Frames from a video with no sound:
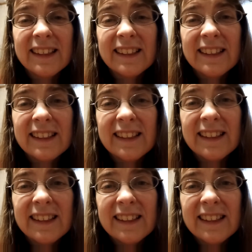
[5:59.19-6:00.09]

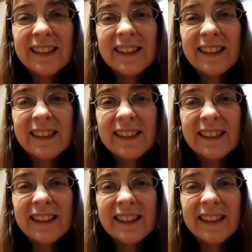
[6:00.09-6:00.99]
Nobody speaks.